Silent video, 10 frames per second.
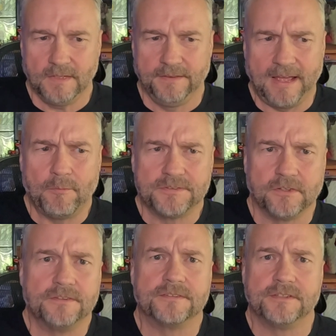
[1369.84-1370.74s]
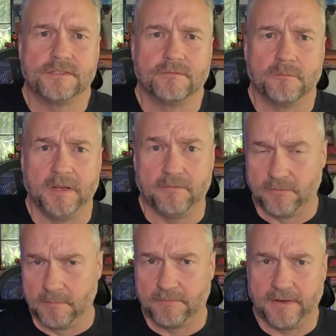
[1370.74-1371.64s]
That was a good decision for me
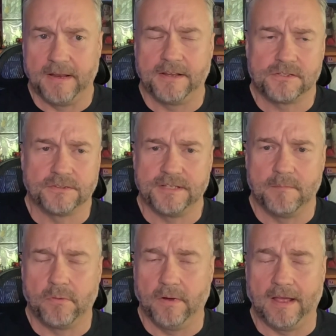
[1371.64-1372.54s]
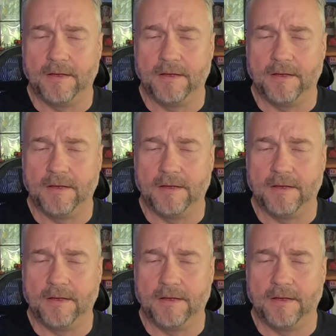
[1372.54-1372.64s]
from a financial standpoint.